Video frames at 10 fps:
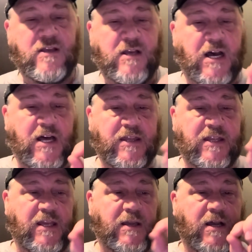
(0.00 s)
on
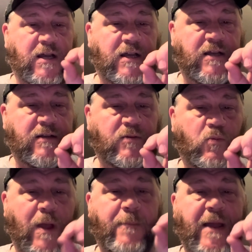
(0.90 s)
the
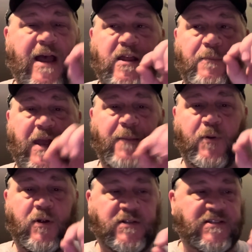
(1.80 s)
wet palette
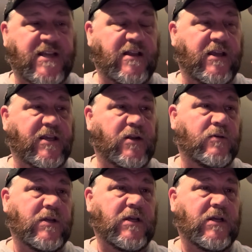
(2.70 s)
paper to say, like, you know,